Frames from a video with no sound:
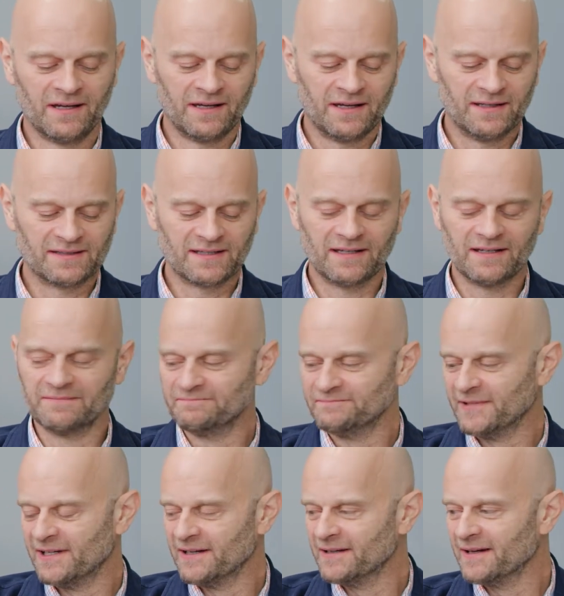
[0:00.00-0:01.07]
is
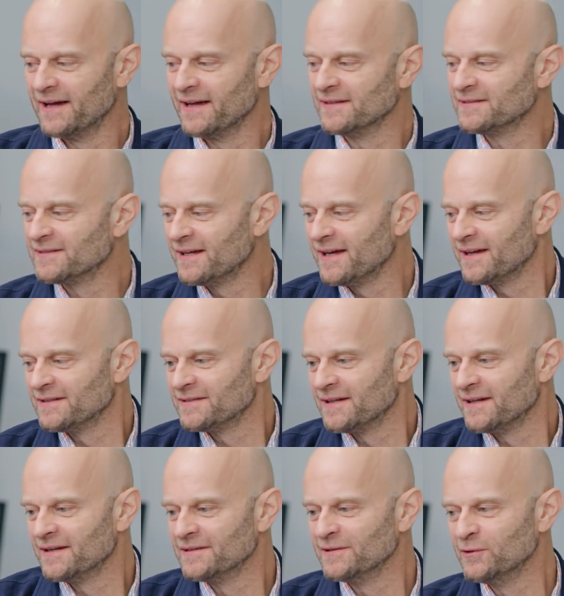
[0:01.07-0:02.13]
as
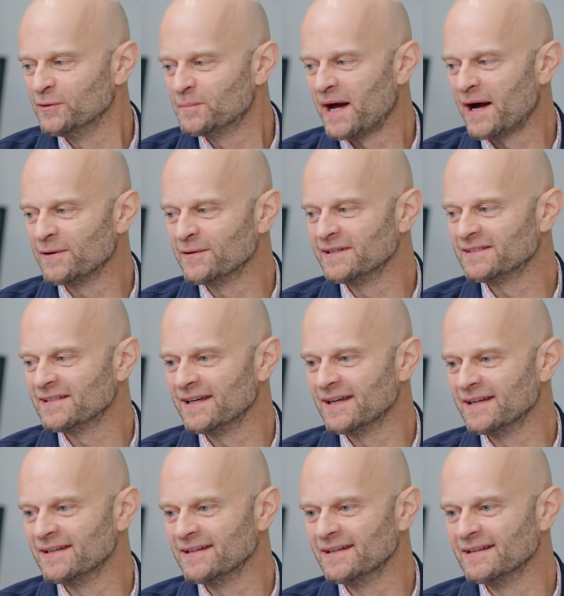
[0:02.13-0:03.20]
Luke Powery
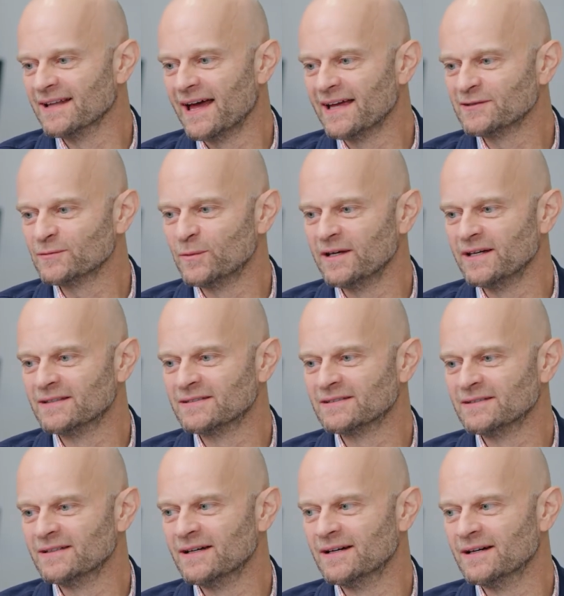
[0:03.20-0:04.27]
said in last
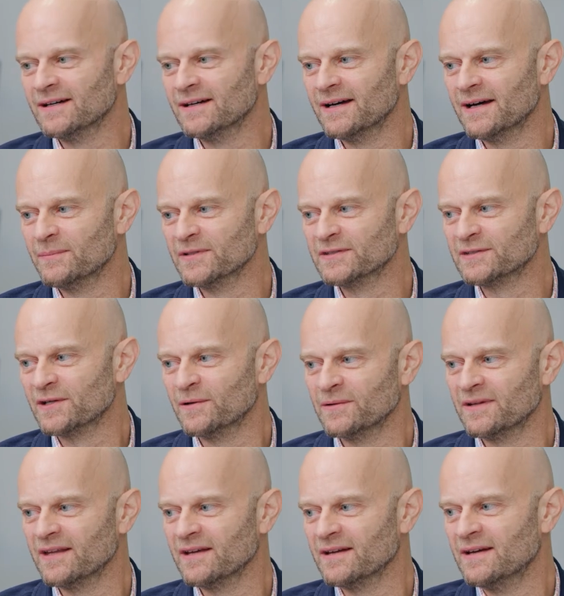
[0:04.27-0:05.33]
week's
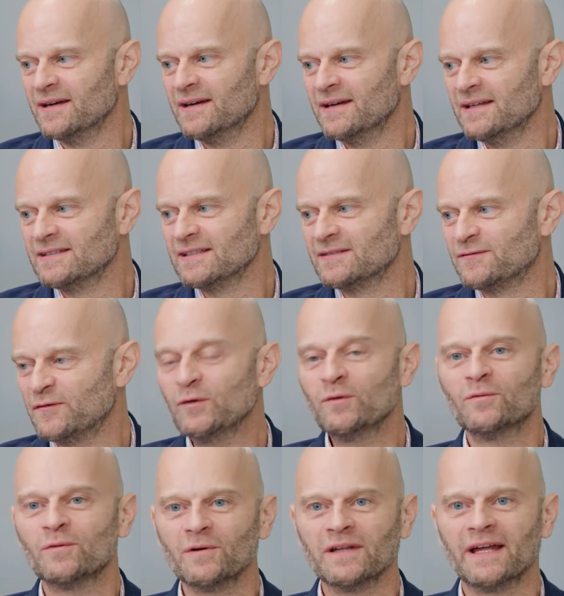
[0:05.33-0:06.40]
episode, this is
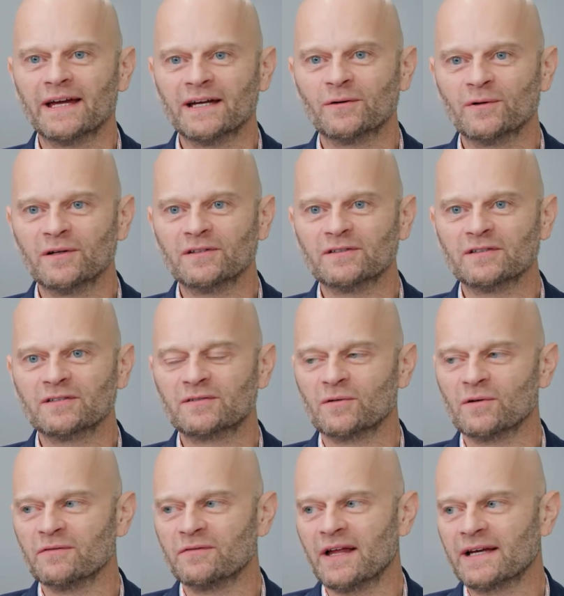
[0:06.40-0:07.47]
funeral language. It's
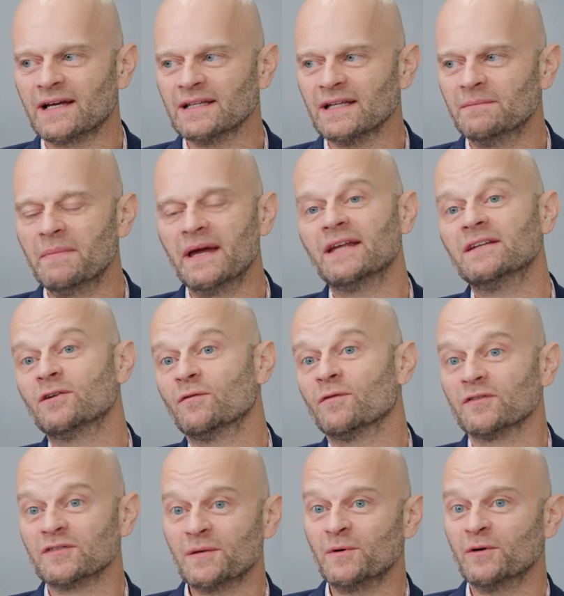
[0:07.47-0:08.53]
sort of like a lament
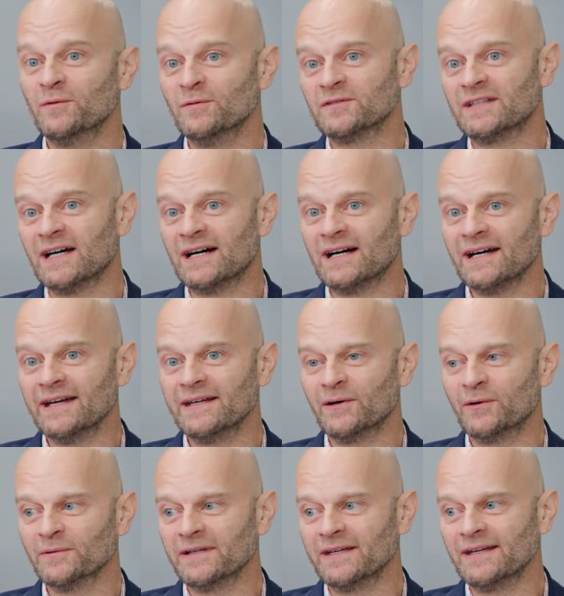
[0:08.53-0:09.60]
over someone who's died,
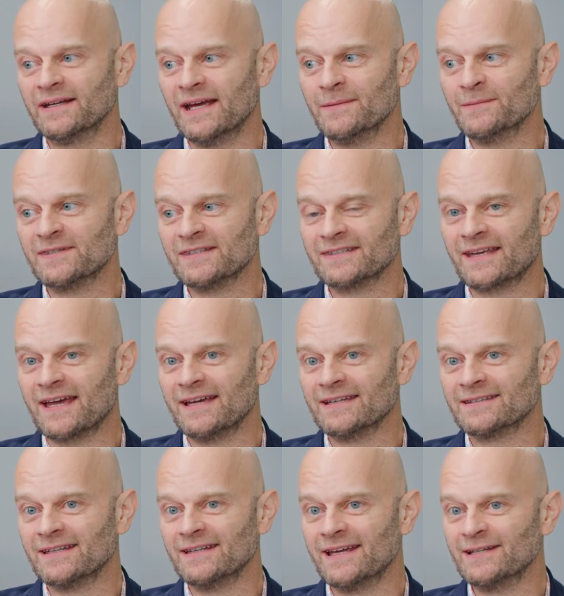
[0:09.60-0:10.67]
only in Amos's case,
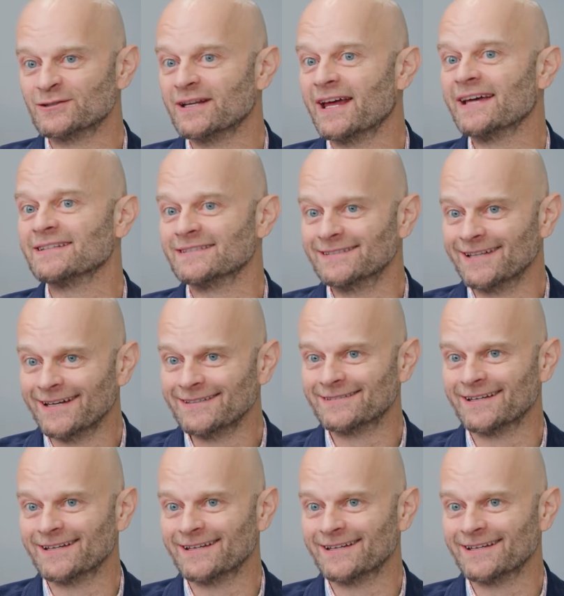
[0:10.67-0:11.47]
the nation hasn't yet